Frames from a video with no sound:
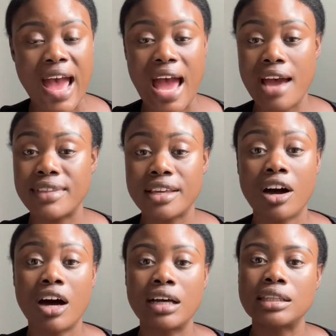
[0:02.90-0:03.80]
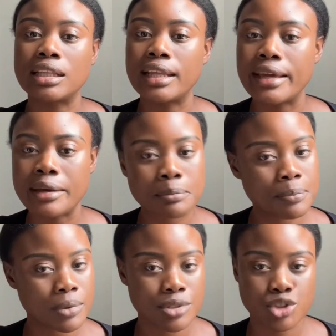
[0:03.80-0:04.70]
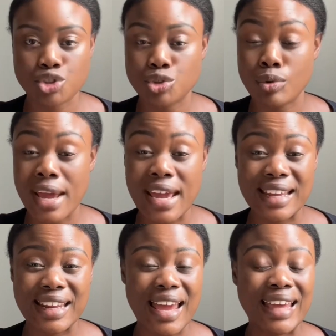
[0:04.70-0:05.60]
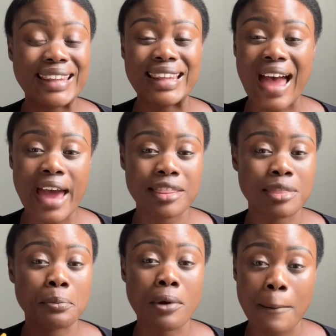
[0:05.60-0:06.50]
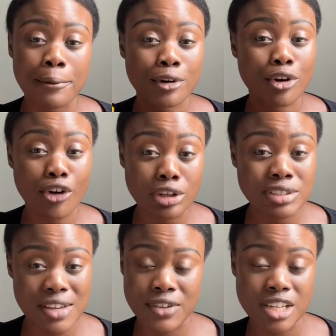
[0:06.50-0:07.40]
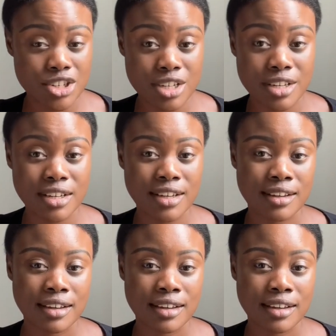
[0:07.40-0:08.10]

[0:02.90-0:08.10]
Have they gone limp, straight, and lack the proper curl definition?